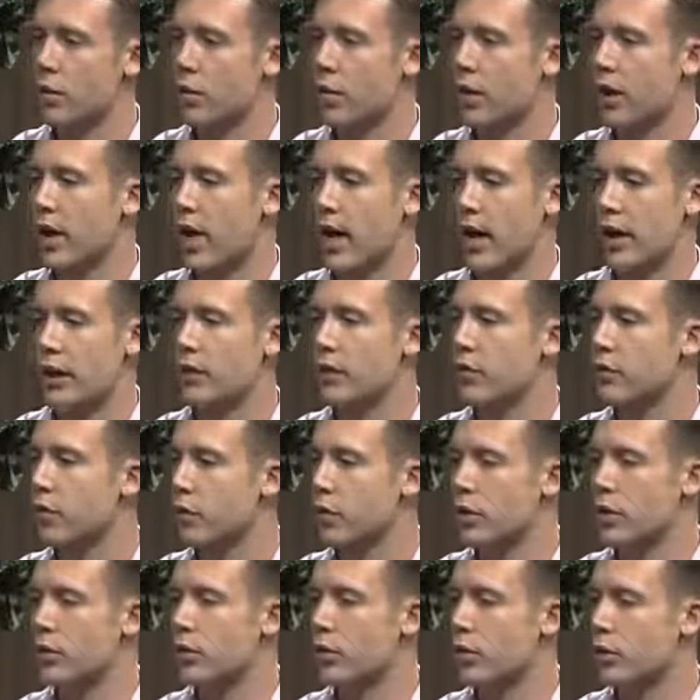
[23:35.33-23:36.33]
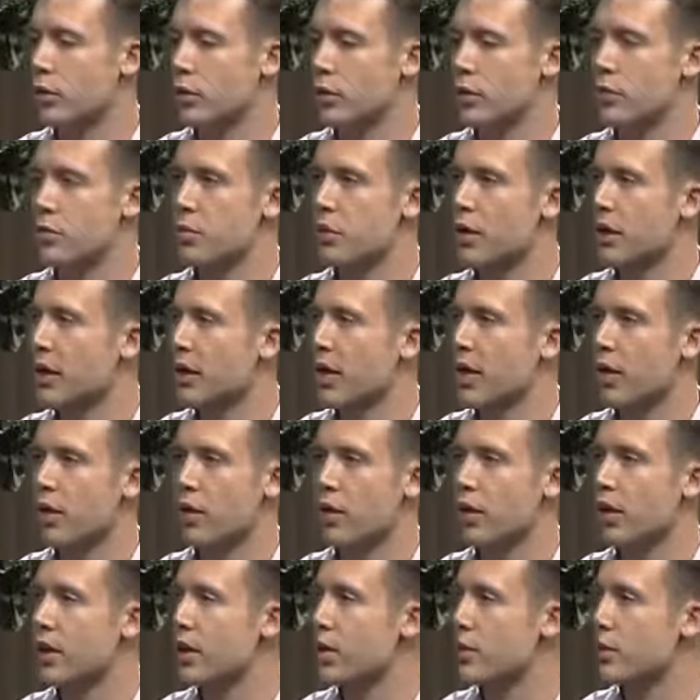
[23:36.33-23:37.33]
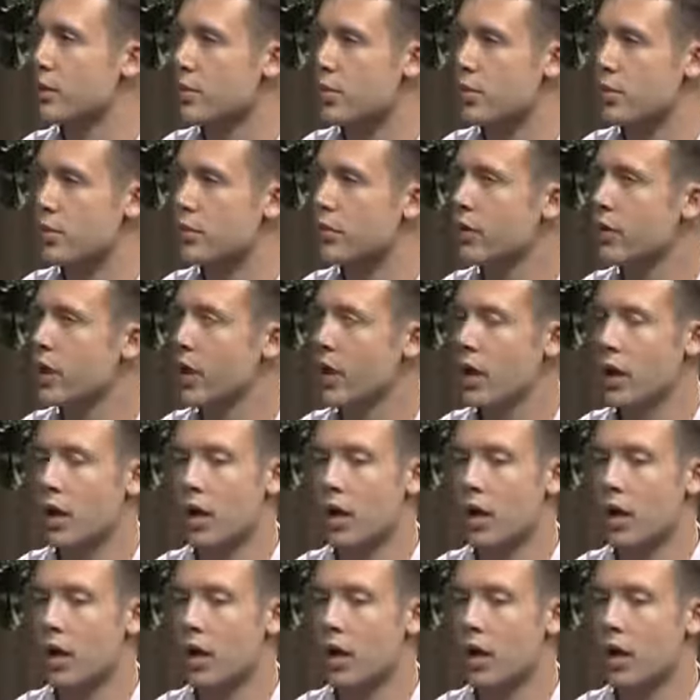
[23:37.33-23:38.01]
We had active duty soldiers speaking out on issues